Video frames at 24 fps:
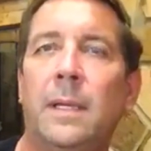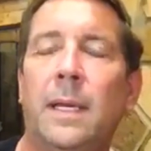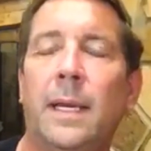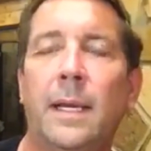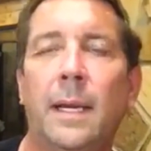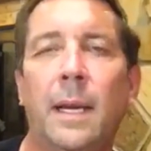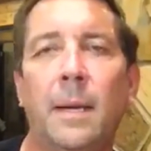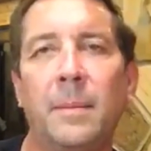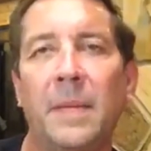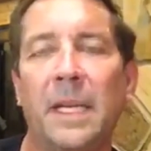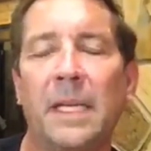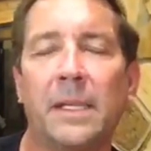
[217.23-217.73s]

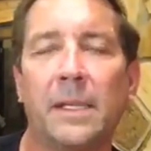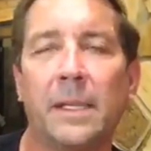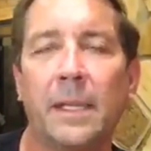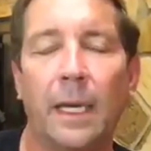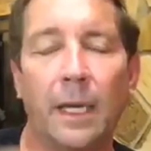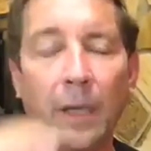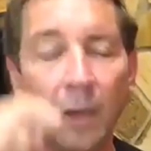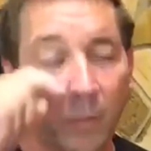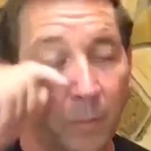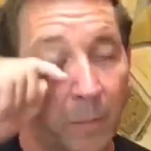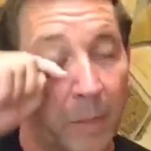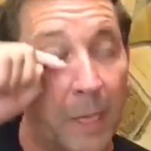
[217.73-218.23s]
And I'm not
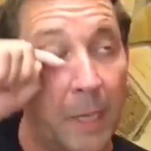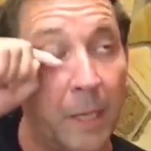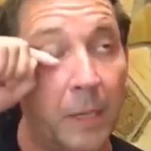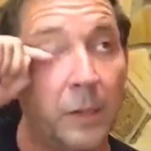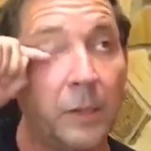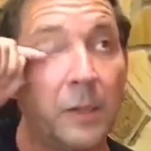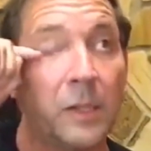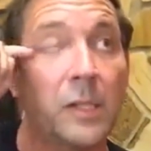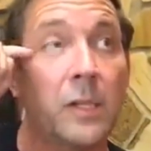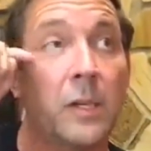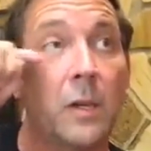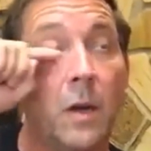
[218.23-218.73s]
saying everybody
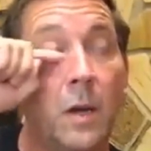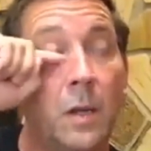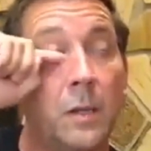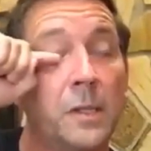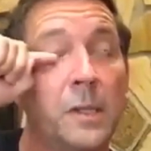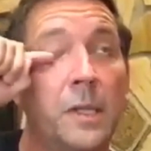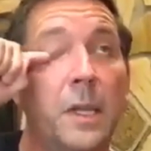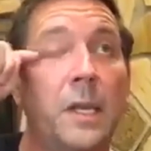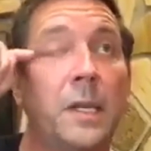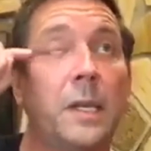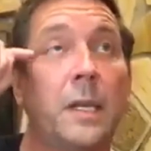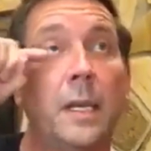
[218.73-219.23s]
on this call
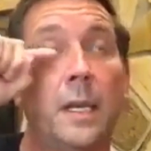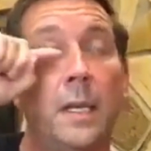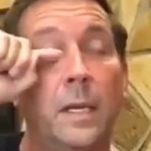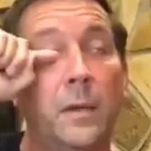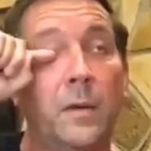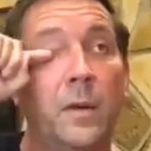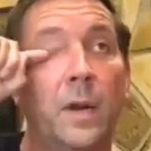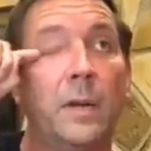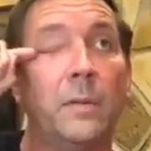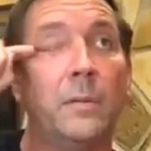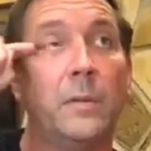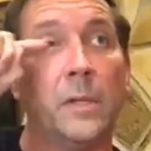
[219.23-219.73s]
is not getting
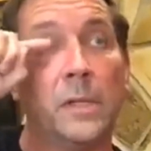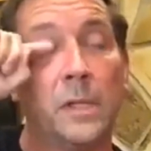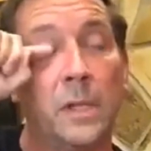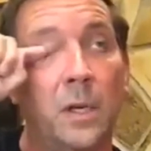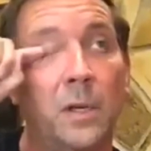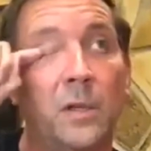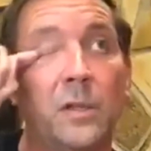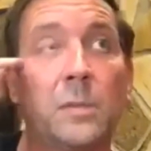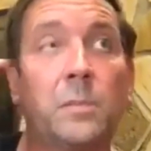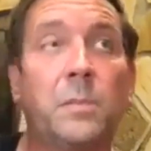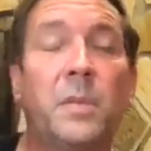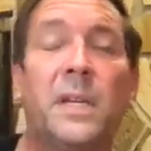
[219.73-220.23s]
great
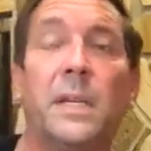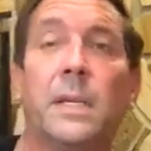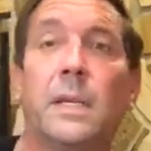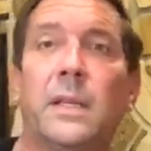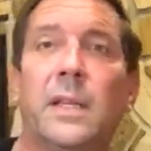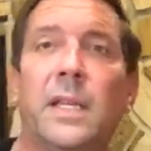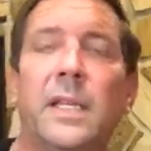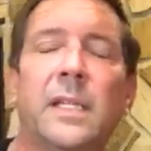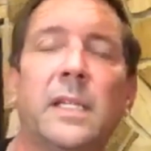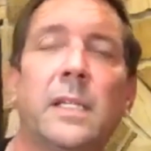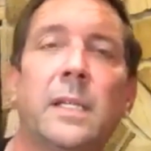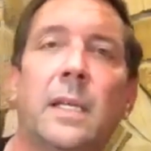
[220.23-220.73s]
results,
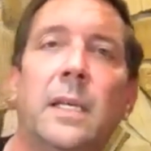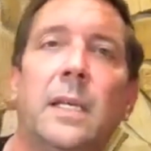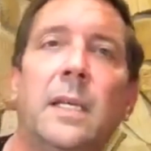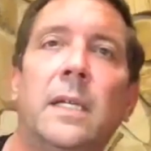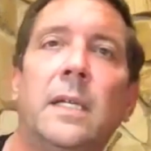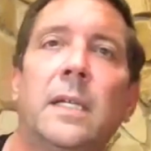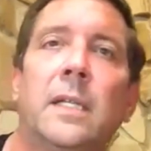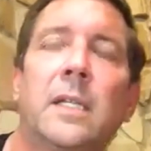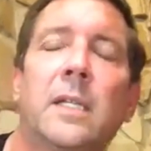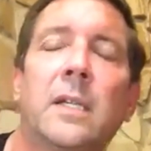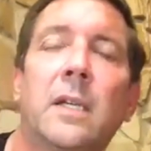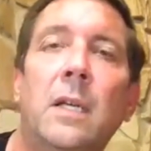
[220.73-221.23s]
but this
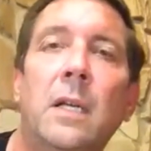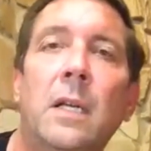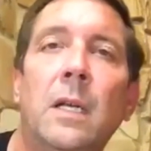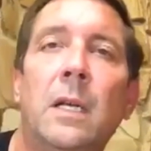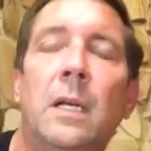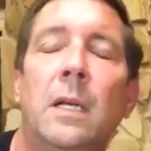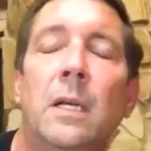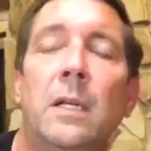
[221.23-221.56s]
is